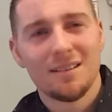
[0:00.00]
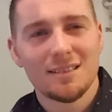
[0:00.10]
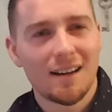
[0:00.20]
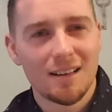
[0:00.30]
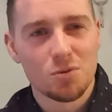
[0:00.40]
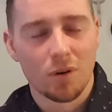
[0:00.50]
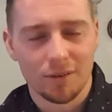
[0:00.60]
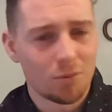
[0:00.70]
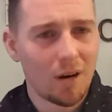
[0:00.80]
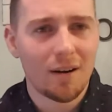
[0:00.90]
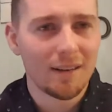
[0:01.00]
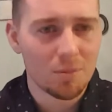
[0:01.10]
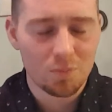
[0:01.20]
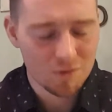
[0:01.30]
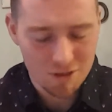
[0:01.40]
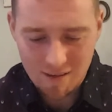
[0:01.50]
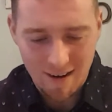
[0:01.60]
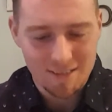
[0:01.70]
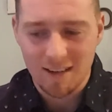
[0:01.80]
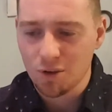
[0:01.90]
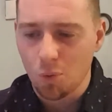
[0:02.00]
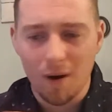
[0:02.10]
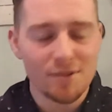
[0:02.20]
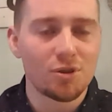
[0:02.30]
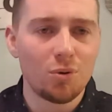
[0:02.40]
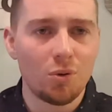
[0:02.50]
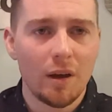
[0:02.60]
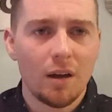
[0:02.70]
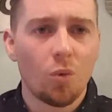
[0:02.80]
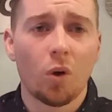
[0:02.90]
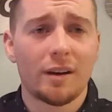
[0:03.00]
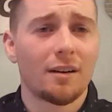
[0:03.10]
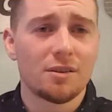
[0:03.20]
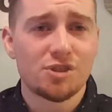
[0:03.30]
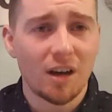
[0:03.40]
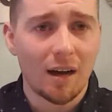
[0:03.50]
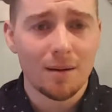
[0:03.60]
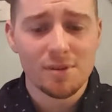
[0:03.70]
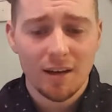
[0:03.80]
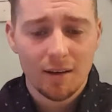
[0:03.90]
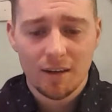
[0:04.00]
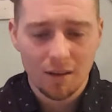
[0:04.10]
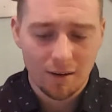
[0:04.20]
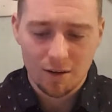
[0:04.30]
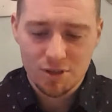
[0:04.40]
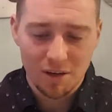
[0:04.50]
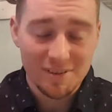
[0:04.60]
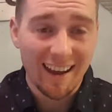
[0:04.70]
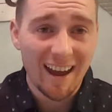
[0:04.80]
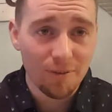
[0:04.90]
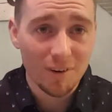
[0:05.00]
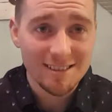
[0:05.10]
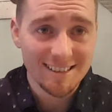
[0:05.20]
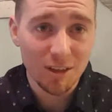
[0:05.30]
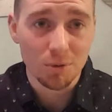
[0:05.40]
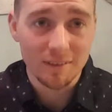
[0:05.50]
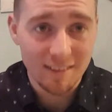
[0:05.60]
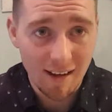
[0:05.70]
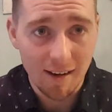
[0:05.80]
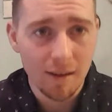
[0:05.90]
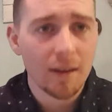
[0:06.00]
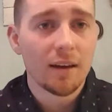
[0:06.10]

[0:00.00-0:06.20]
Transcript: That's not how this works. We already get taxed out the wazoo working our jobs, killing ourselves every single day.